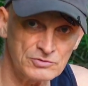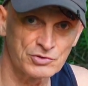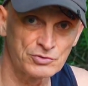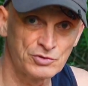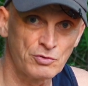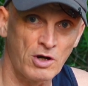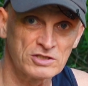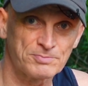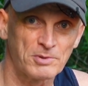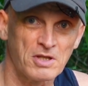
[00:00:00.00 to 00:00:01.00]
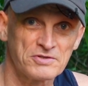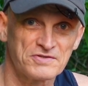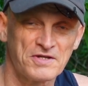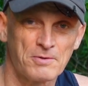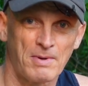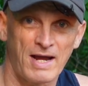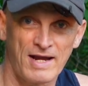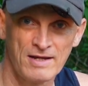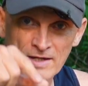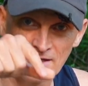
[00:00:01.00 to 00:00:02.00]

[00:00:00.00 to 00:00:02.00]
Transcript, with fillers: So two hospitals nearby,